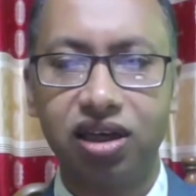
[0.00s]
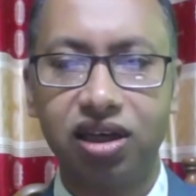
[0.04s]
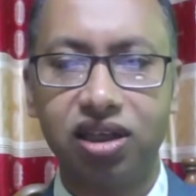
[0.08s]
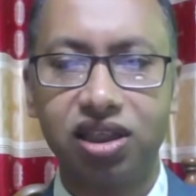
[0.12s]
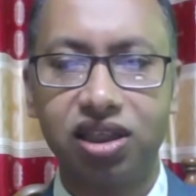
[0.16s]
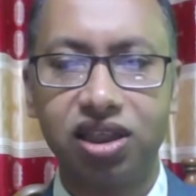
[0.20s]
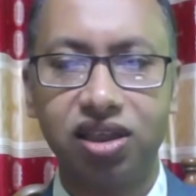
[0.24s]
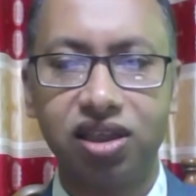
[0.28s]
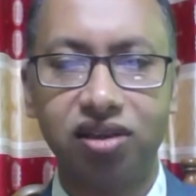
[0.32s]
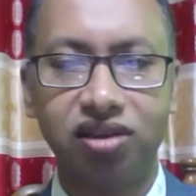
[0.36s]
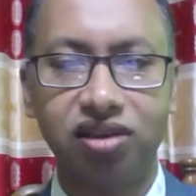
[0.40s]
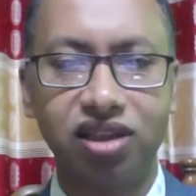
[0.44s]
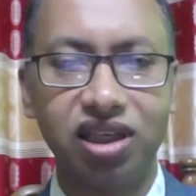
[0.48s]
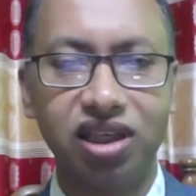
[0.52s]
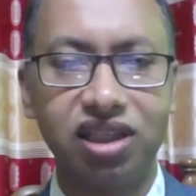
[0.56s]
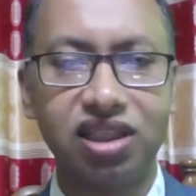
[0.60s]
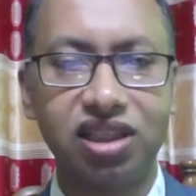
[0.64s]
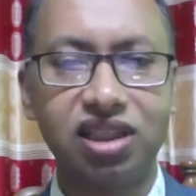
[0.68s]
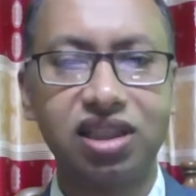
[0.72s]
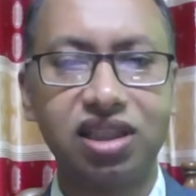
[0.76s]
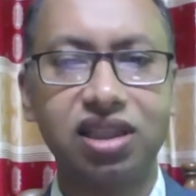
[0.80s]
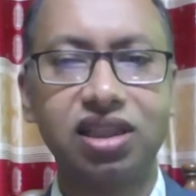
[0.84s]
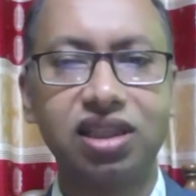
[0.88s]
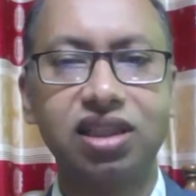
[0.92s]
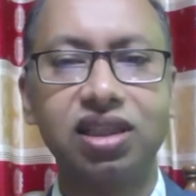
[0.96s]
So
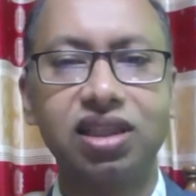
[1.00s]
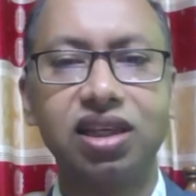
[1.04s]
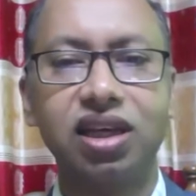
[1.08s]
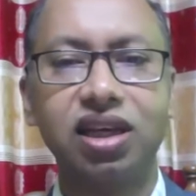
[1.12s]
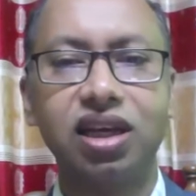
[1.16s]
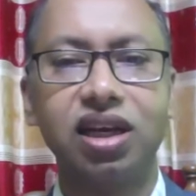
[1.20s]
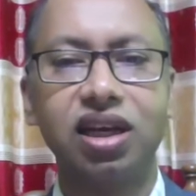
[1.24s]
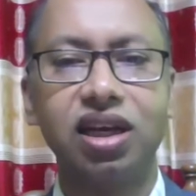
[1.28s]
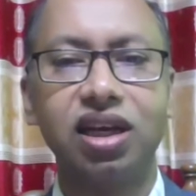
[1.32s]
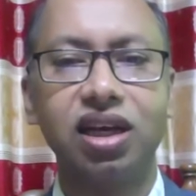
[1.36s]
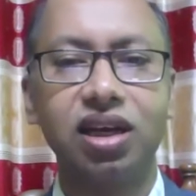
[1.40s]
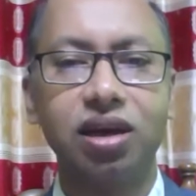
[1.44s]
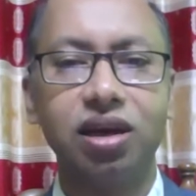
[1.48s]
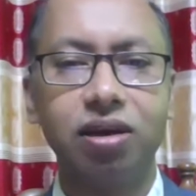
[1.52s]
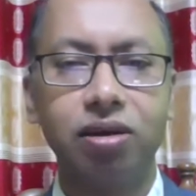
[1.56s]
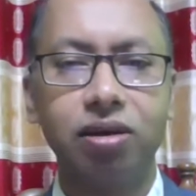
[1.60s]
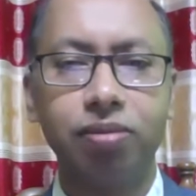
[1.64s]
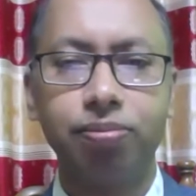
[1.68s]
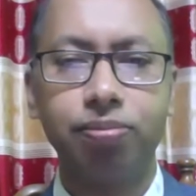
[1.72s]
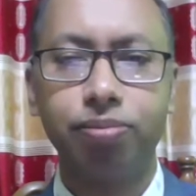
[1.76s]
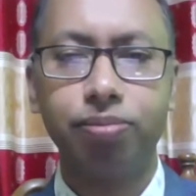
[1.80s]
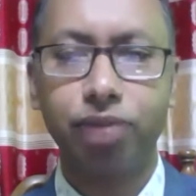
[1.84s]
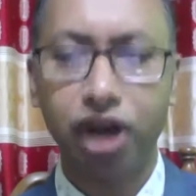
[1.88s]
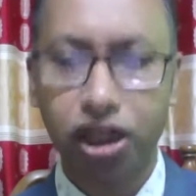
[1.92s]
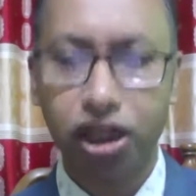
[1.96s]
this
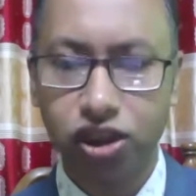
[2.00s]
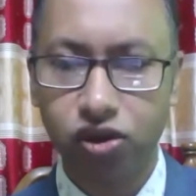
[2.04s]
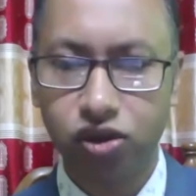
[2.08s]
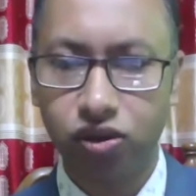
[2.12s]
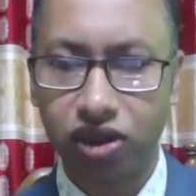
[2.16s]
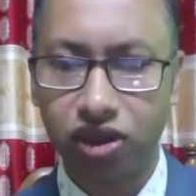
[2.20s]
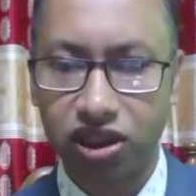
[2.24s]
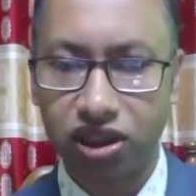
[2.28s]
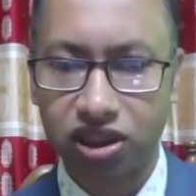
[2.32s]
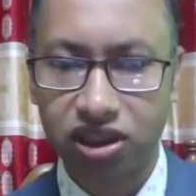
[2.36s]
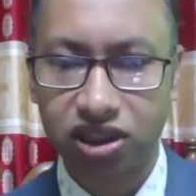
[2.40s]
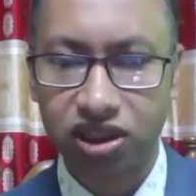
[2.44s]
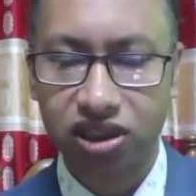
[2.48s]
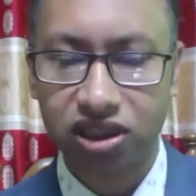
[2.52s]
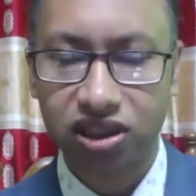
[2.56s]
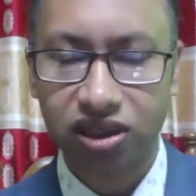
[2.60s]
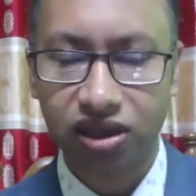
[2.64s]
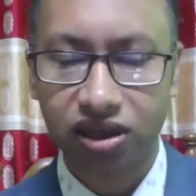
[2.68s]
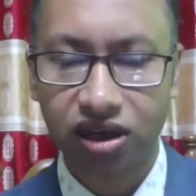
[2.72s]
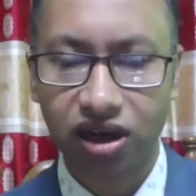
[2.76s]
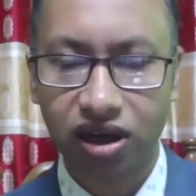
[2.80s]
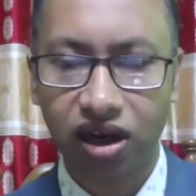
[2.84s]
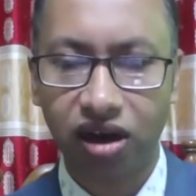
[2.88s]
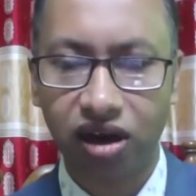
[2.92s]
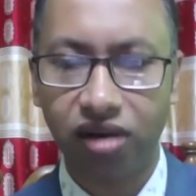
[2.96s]
prejudice
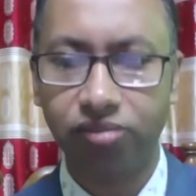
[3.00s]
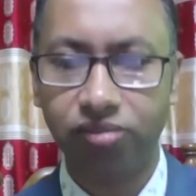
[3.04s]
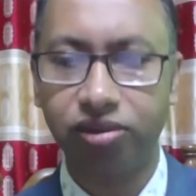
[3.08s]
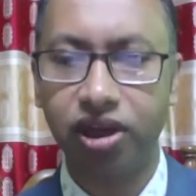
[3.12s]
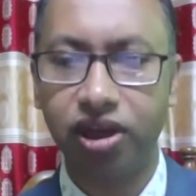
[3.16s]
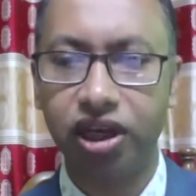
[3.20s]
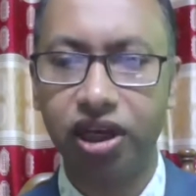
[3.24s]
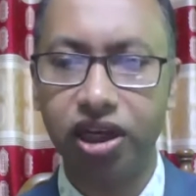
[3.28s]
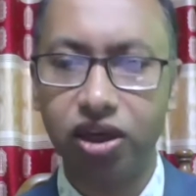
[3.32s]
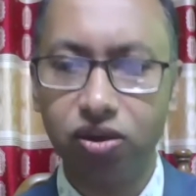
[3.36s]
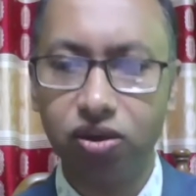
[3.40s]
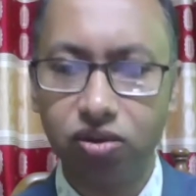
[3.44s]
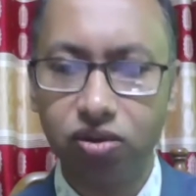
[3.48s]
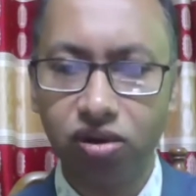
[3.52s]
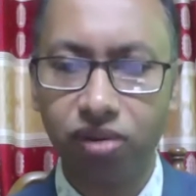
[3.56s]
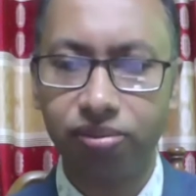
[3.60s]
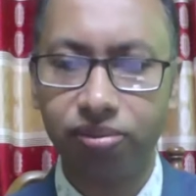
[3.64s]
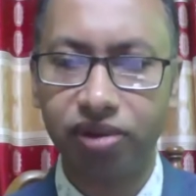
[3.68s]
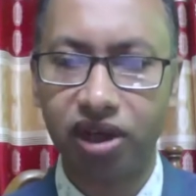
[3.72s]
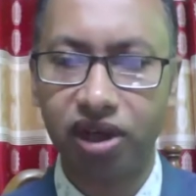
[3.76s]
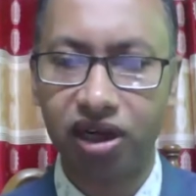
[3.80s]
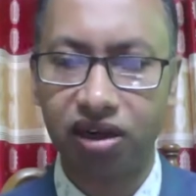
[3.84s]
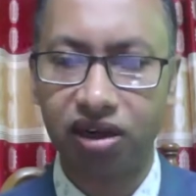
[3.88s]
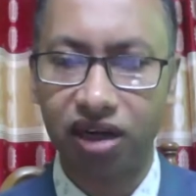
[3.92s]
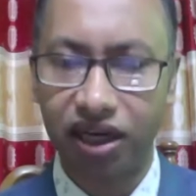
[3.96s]
of the
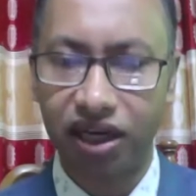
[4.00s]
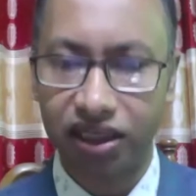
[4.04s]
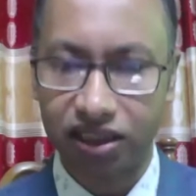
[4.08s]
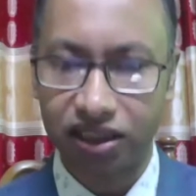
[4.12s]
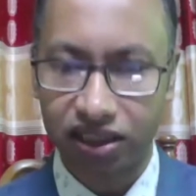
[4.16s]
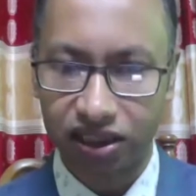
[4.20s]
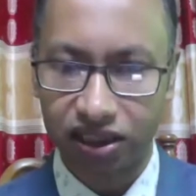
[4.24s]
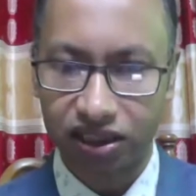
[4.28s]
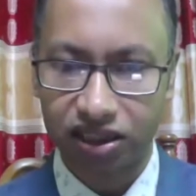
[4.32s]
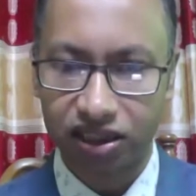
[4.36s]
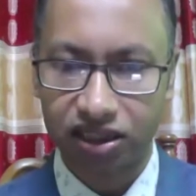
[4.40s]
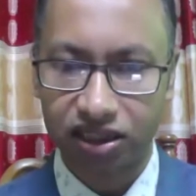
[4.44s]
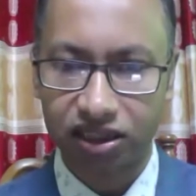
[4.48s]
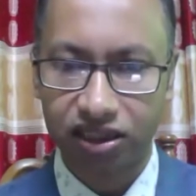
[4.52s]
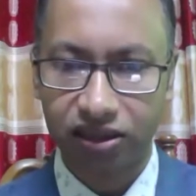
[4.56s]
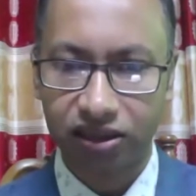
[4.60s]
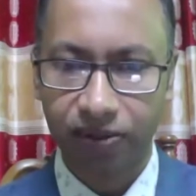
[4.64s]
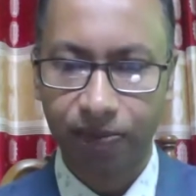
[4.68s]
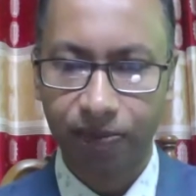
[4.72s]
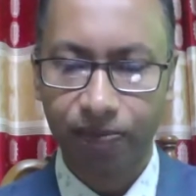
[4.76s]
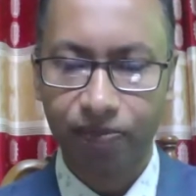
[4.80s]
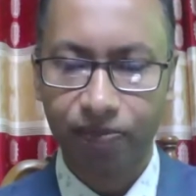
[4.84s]
European writers